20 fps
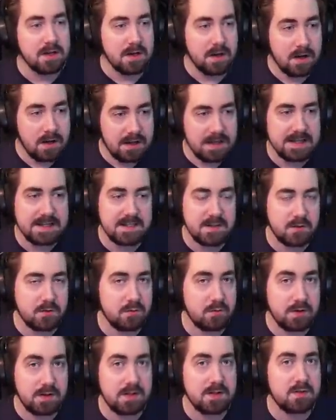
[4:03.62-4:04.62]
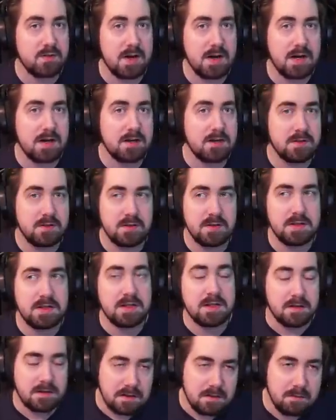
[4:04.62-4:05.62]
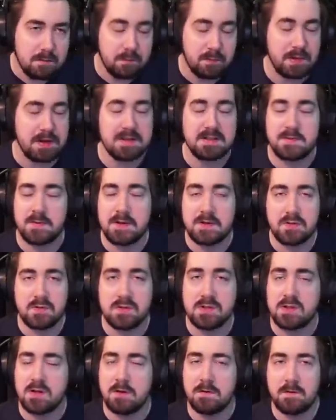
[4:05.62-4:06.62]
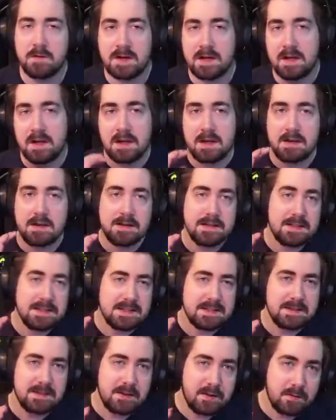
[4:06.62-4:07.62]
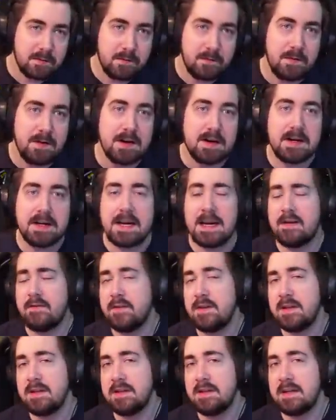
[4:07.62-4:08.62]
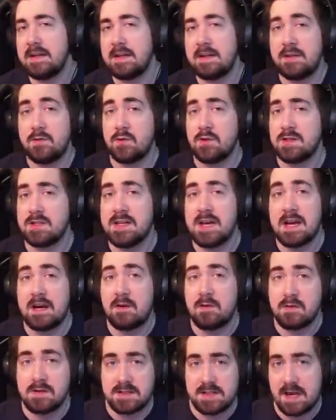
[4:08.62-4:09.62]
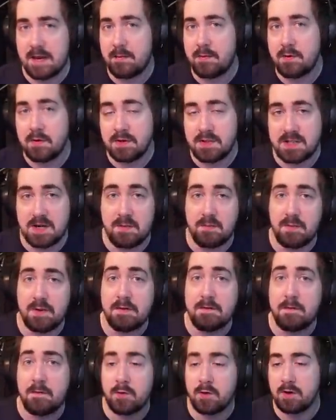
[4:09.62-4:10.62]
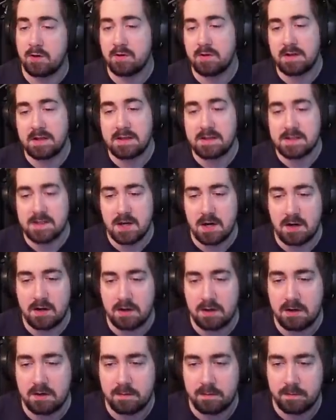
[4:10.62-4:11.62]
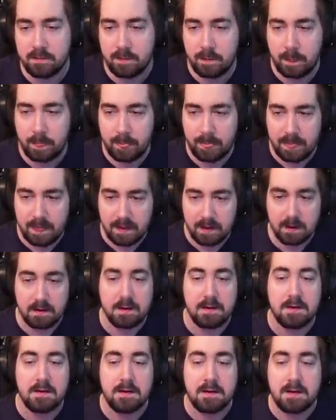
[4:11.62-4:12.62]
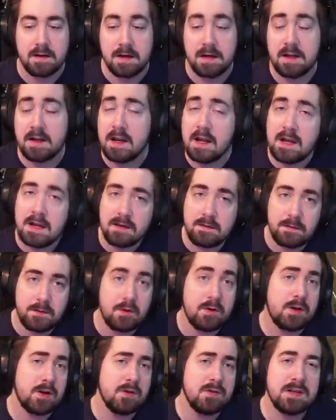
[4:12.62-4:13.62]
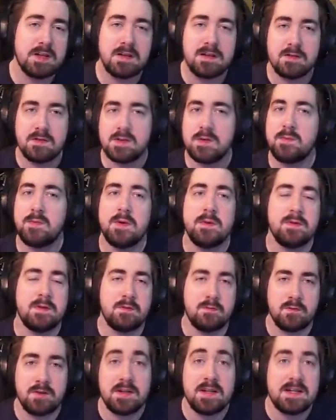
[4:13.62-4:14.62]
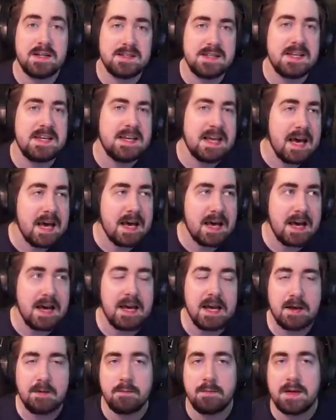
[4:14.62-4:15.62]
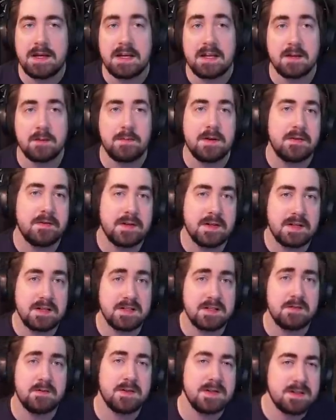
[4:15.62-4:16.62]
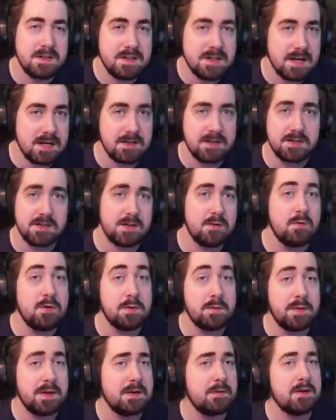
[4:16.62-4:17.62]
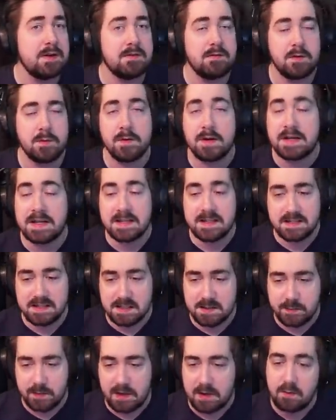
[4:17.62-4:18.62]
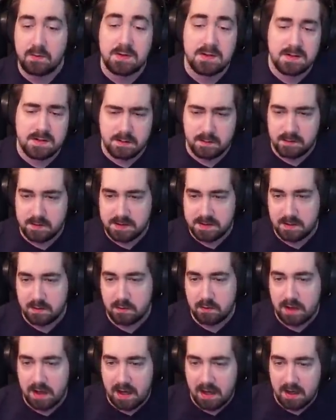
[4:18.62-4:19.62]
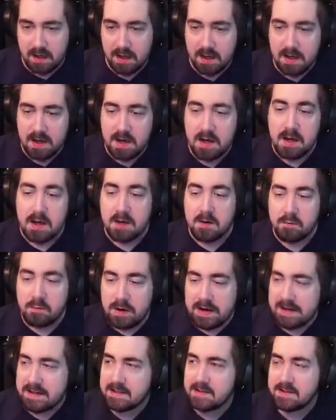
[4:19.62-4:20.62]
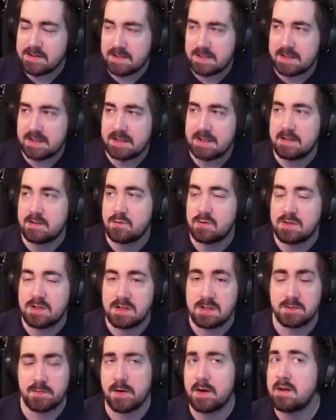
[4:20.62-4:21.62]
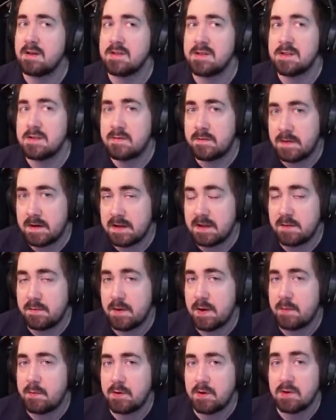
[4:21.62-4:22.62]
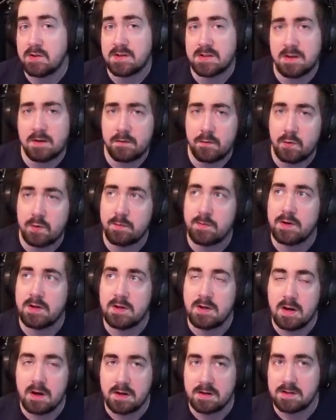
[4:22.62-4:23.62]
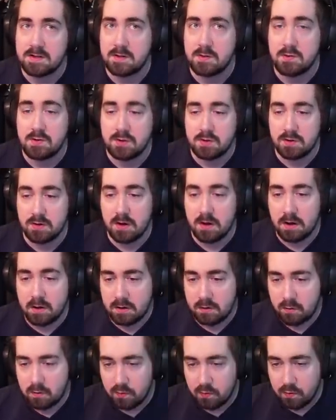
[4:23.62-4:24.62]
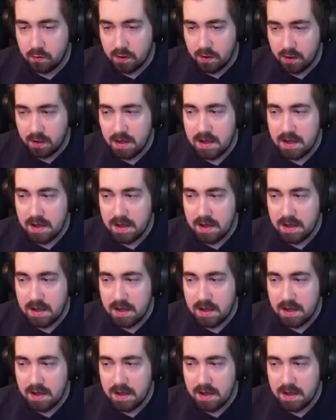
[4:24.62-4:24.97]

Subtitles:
Unless you're really trying to, like, be a special snowflake, you're very heavily leaning towards Necro, Sabo, and Champion for your league starter. And if you don't take those, you probably realize that, yeah, I am being at a bit of a disadvantage. I just don't want to play what everybody else is playing, which is obviously okay. Ranger's in an interesting spot because it's fairly popular on softcore, but not as used on hardcore.